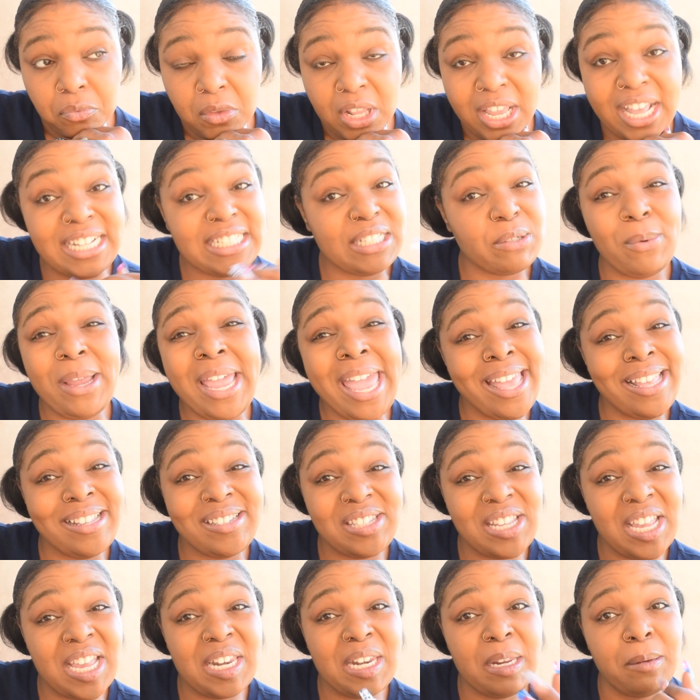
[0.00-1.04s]
Because we ain't
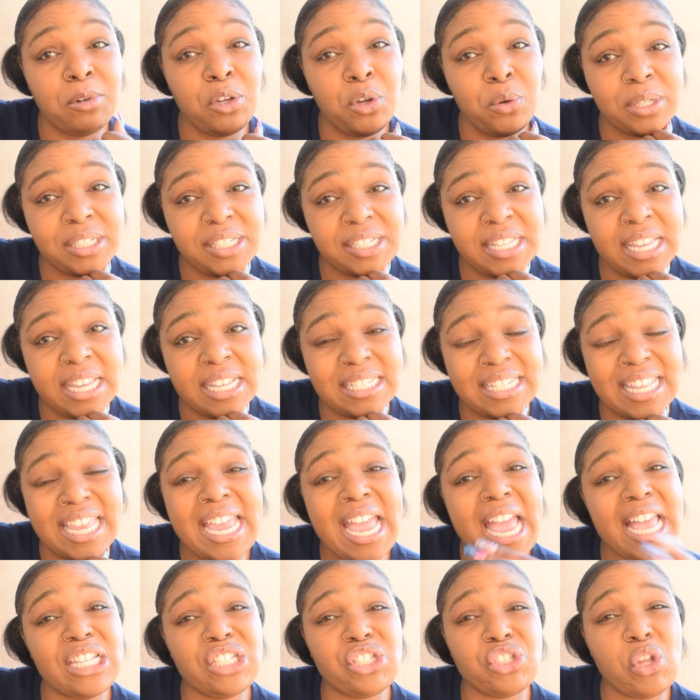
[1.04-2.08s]
seen him do it since. He
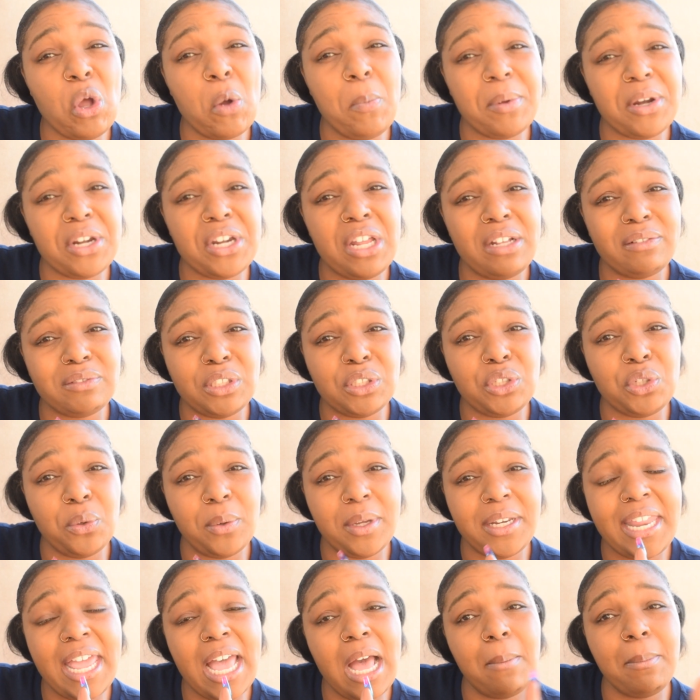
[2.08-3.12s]
ain't stupid enough to do
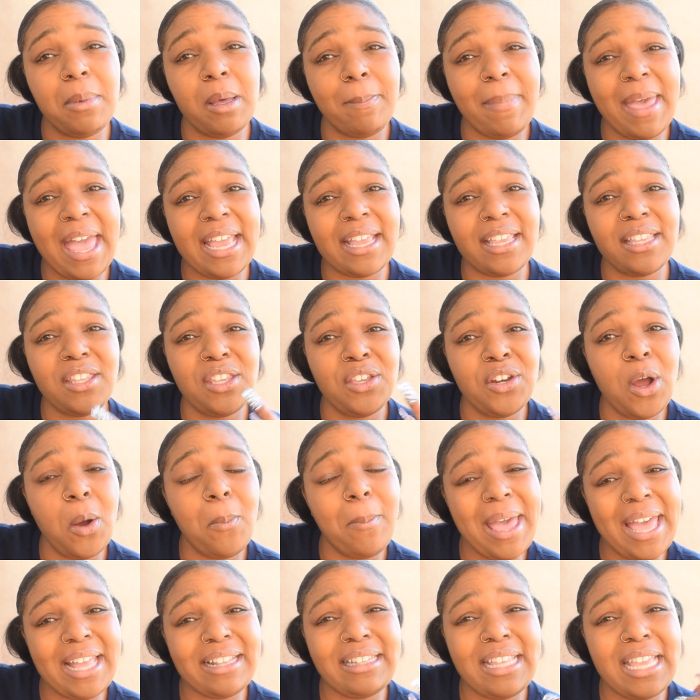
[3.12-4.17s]
it now, but back
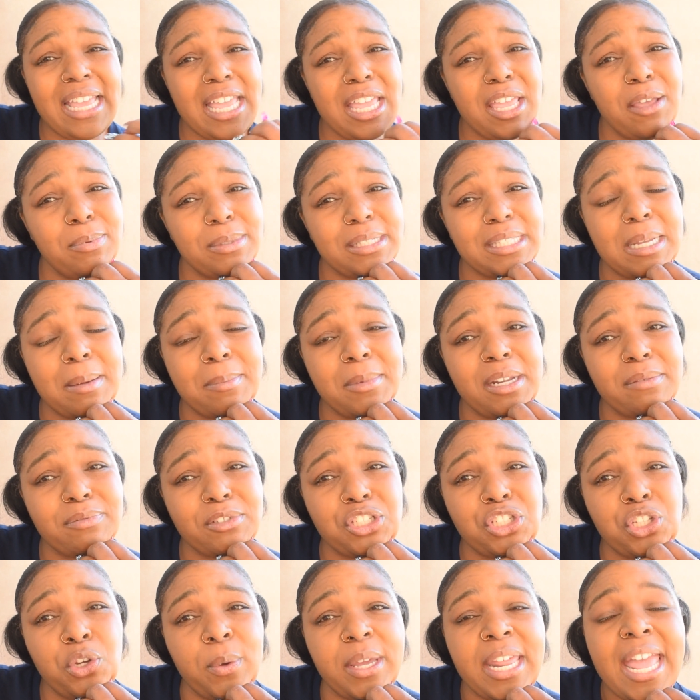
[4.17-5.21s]
then he was dumb enough
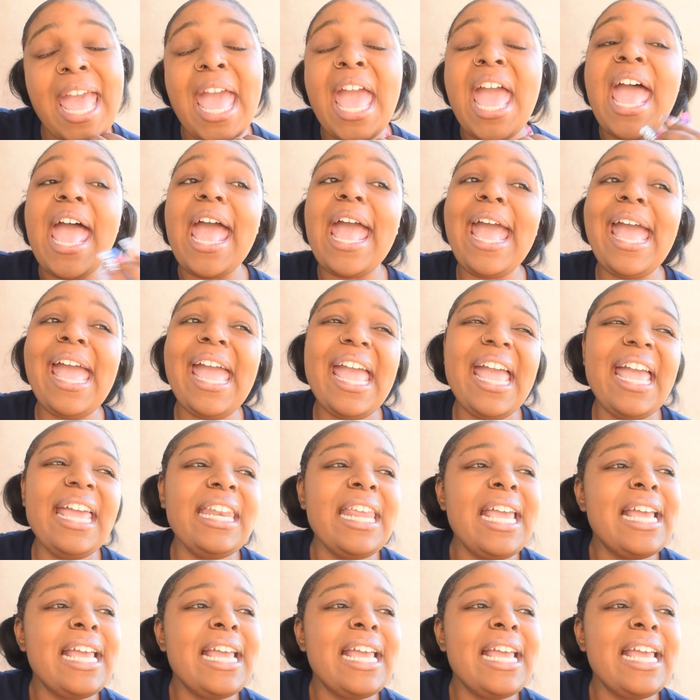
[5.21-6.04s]
to do it. And